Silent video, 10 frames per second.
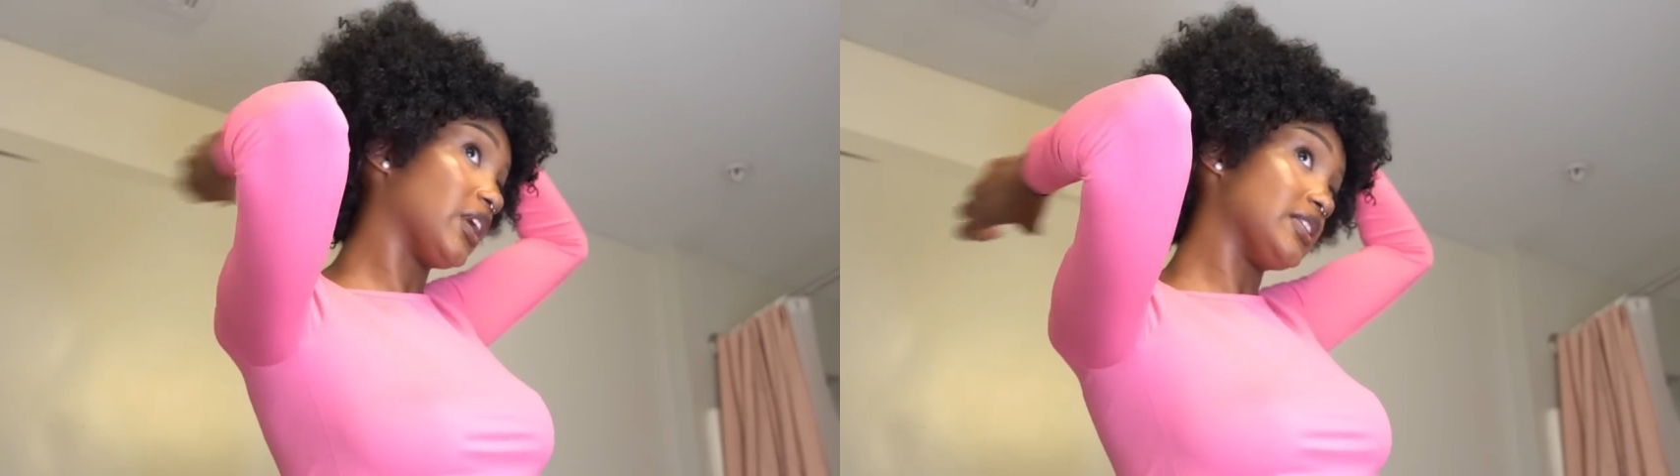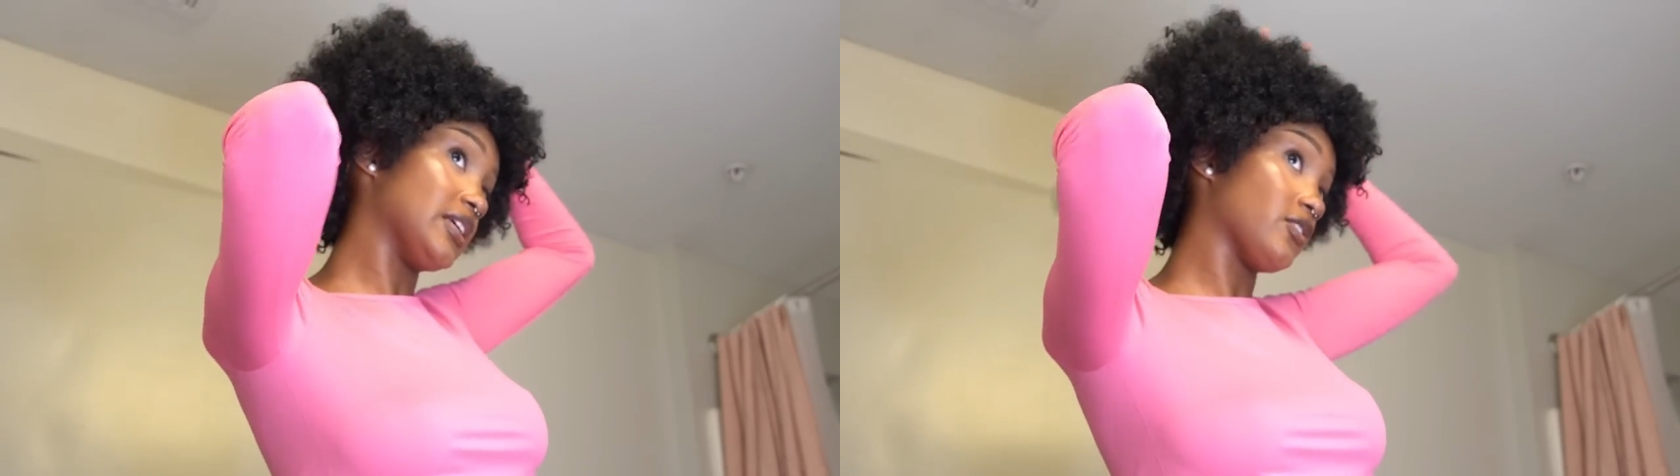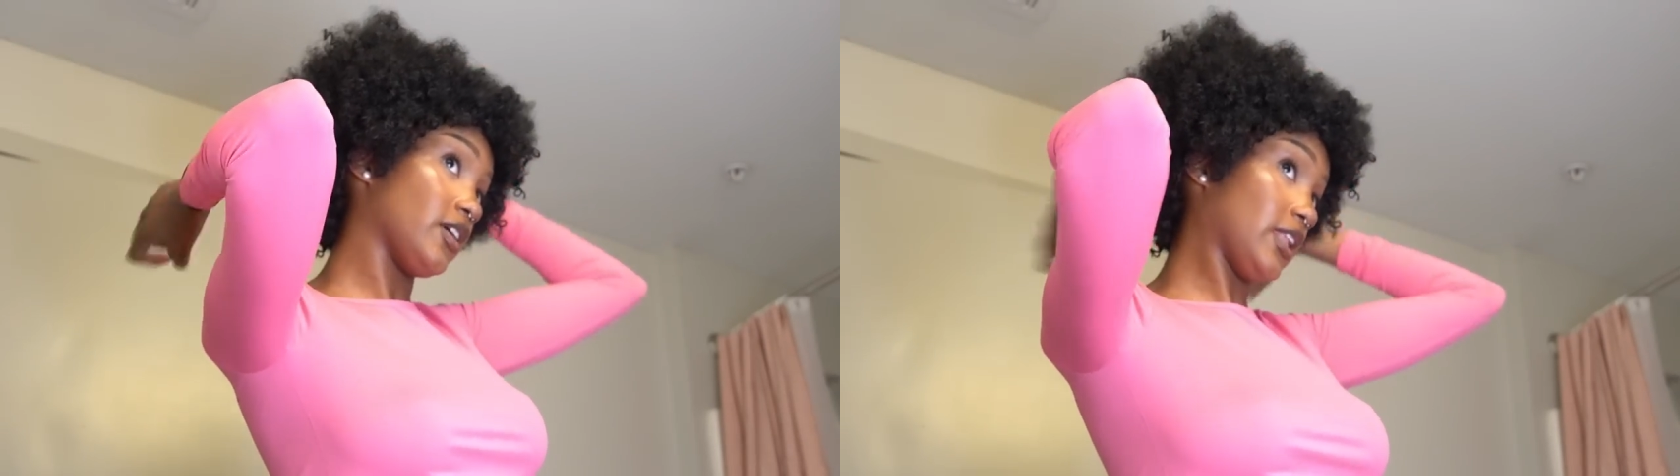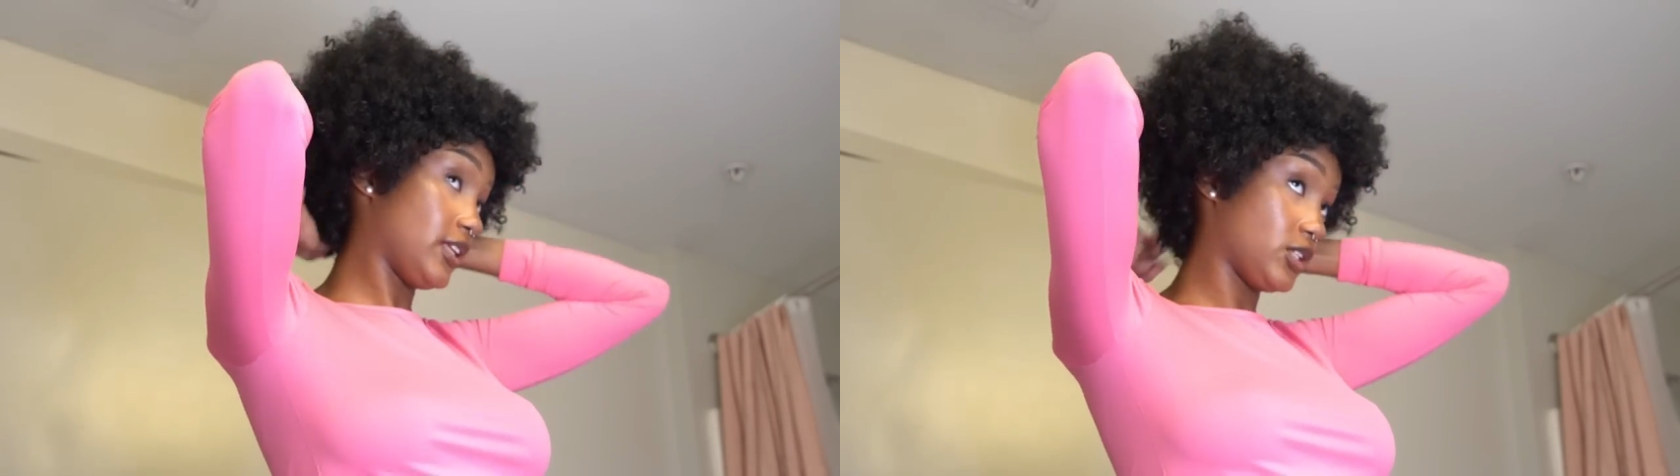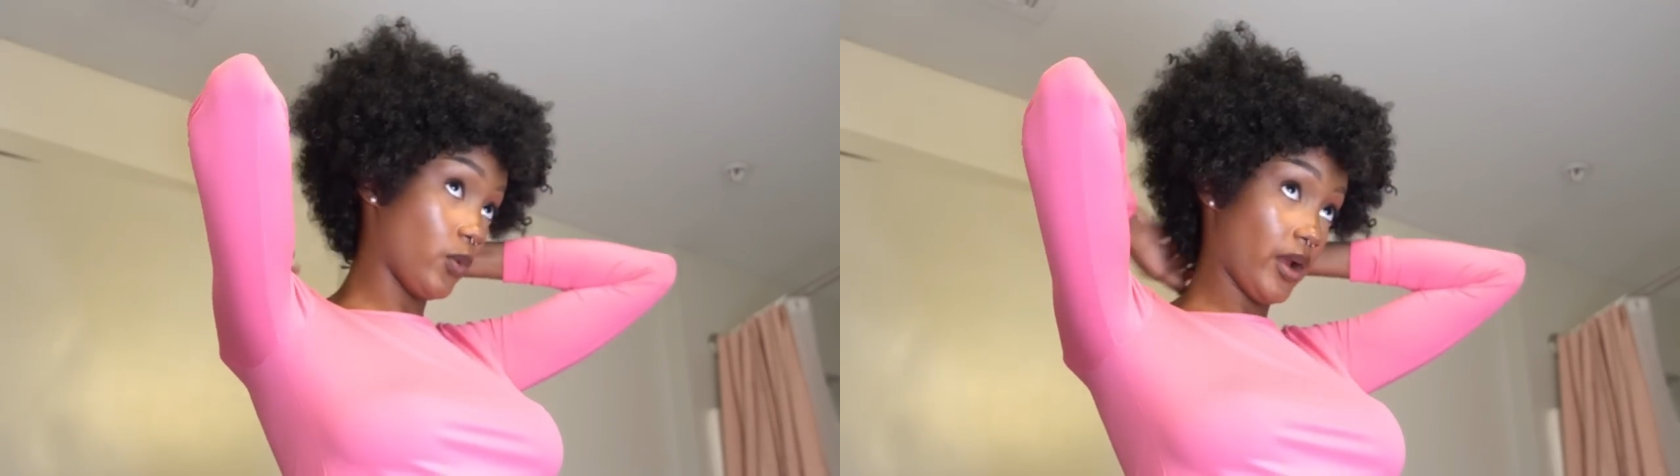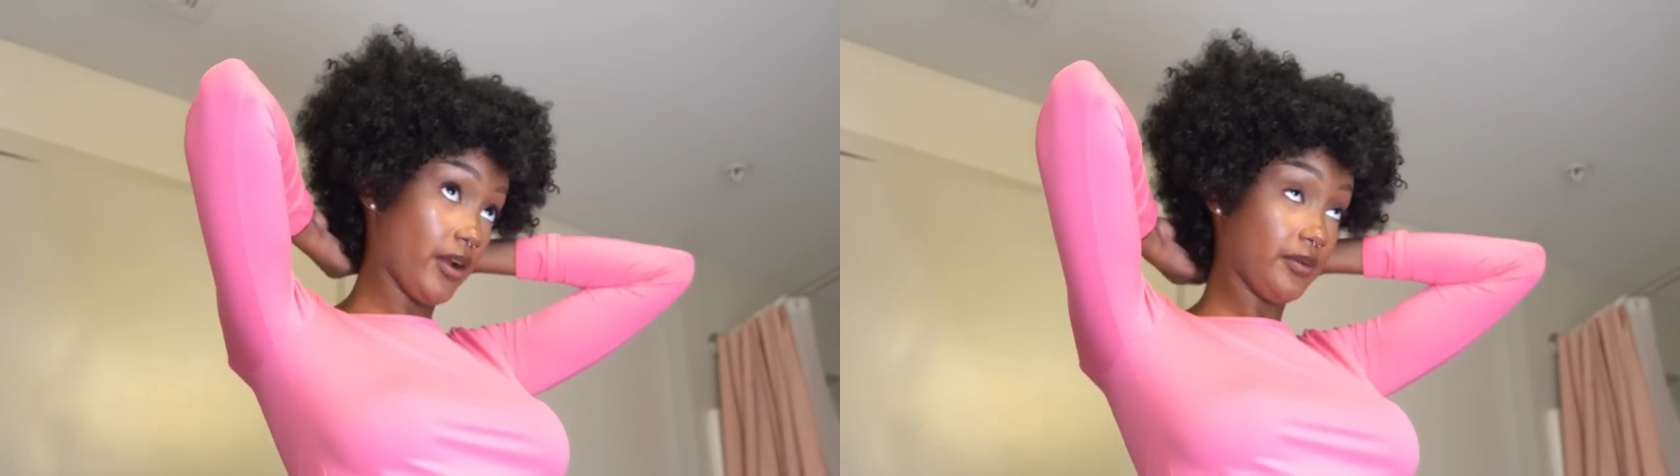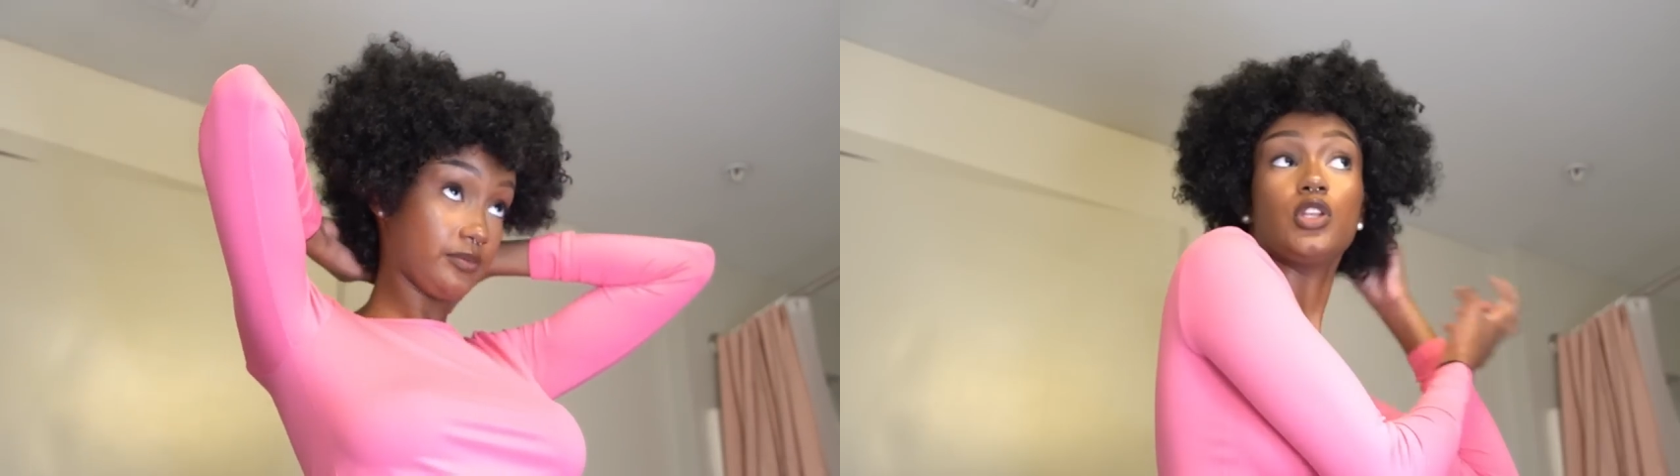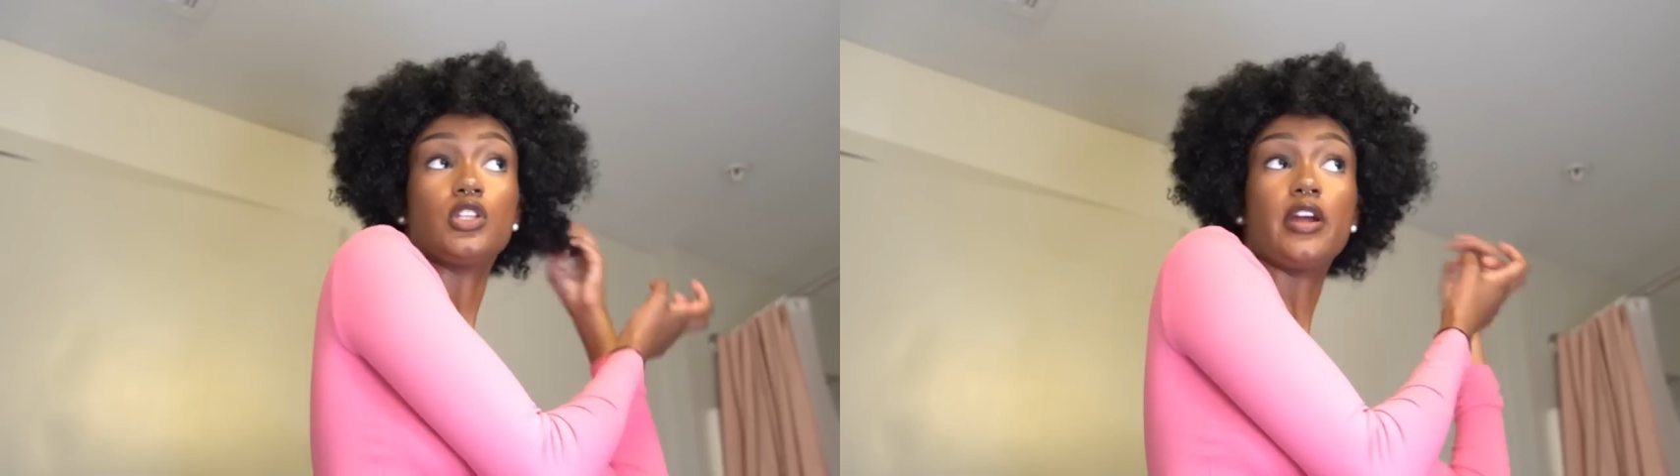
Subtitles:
because that's why I like to wear it.